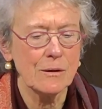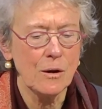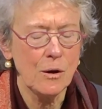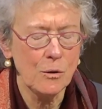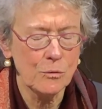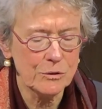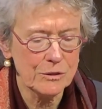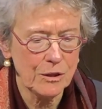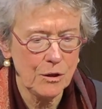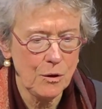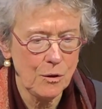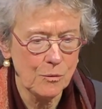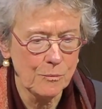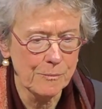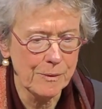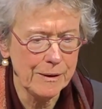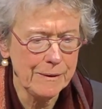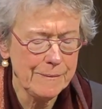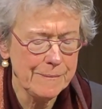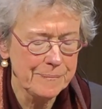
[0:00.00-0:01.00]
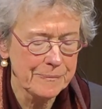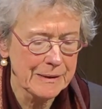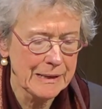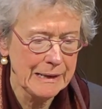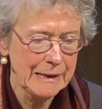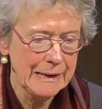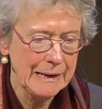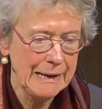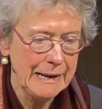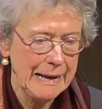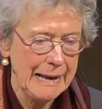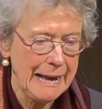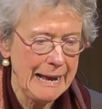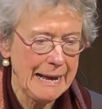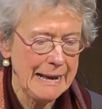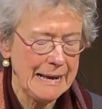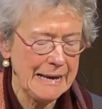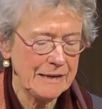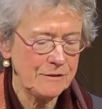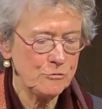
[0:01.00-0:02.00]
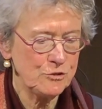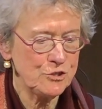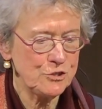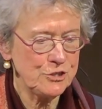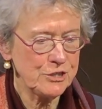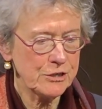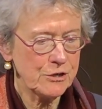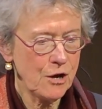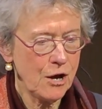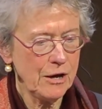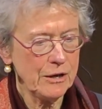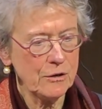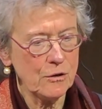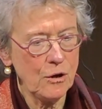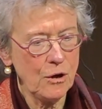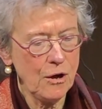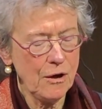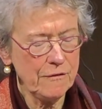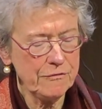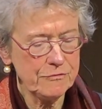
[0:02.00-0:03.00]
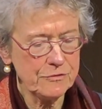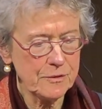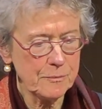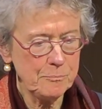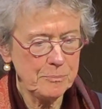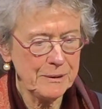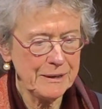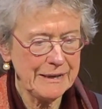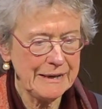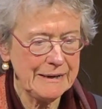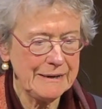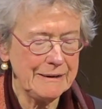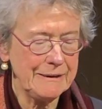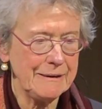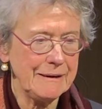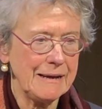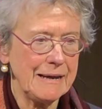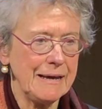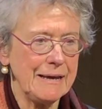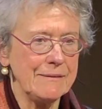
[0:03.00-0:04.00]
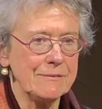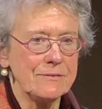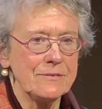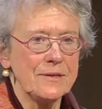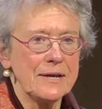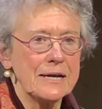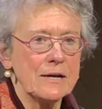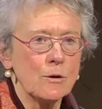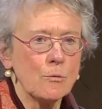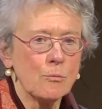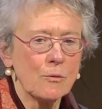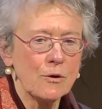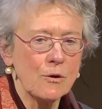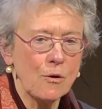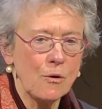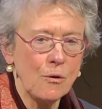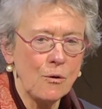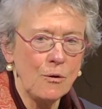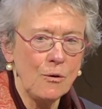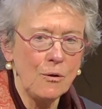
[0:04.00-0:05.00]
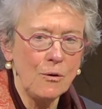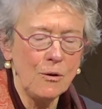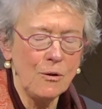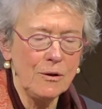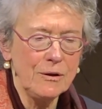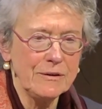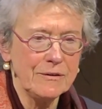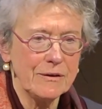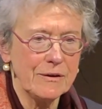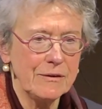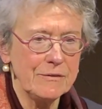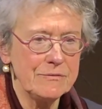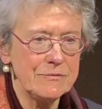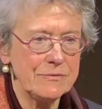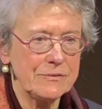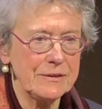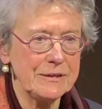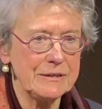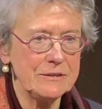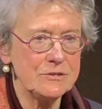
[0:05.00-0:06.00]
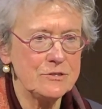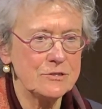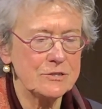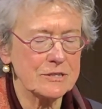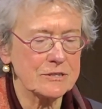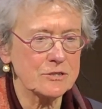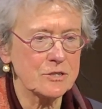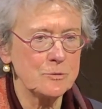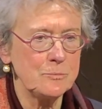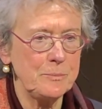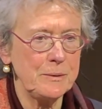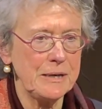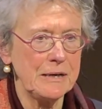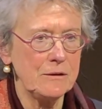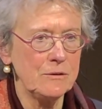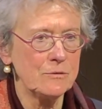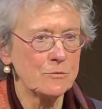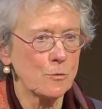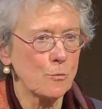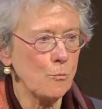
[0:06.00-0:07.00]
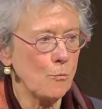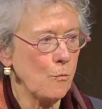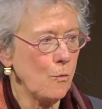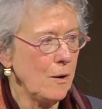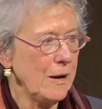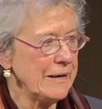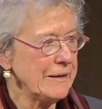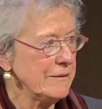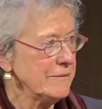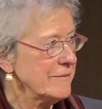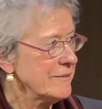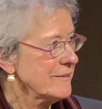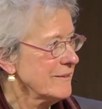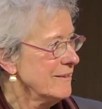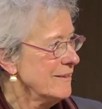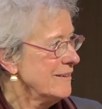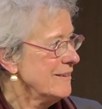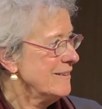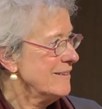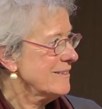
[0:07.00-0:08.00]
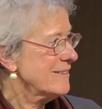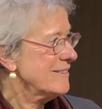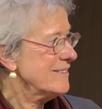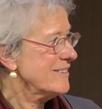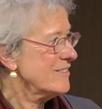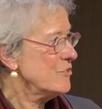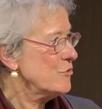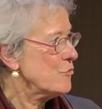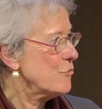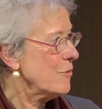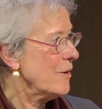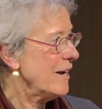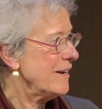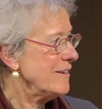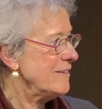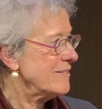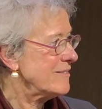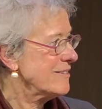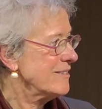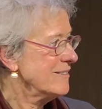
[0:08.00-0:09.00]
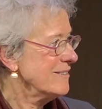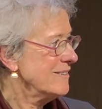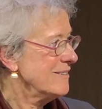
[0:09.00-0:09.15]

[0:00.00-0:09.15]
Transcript: Oklahoma. And she got off the plane, and there were all of these expelled white, contrite,